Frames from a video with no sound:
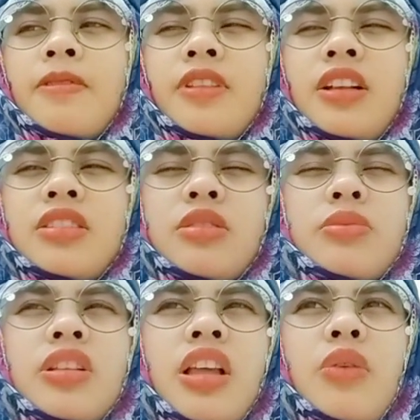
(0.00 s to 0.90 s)

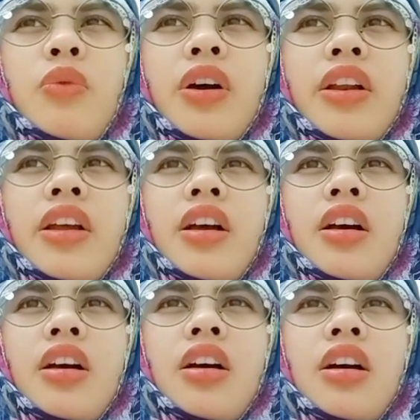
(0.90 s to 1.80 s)
something like what
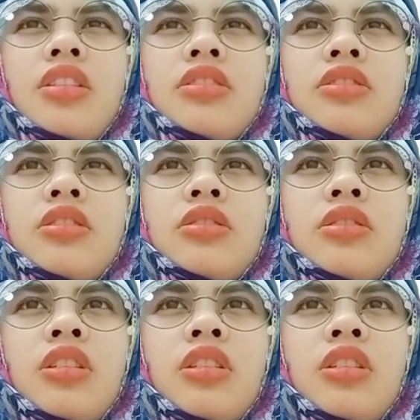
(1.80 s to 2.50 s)
I told you.